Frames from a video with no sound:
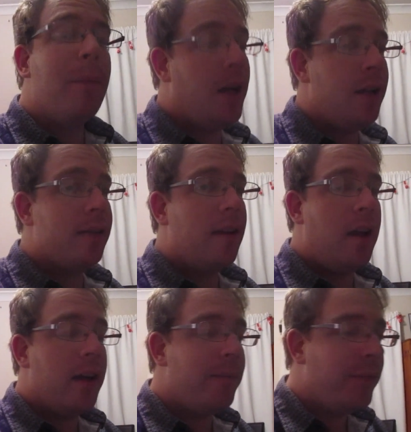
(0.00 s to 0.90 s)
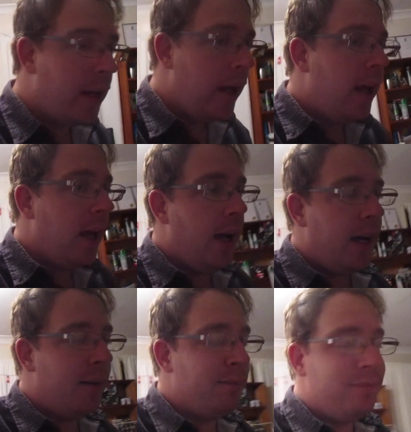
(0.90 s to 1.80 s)
past nine.
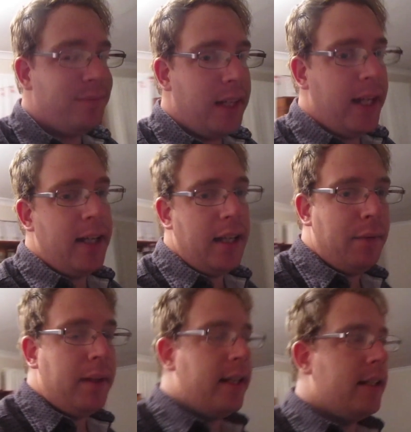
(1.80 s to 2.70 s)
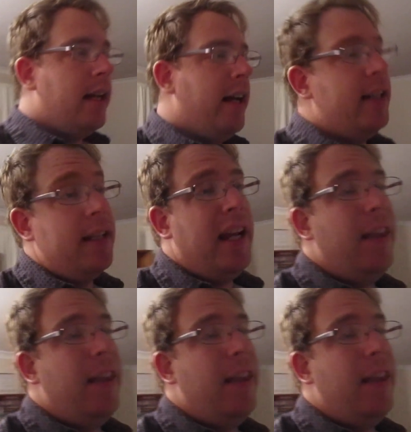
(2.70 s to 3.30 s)
Um, I had a lovely, exciting day.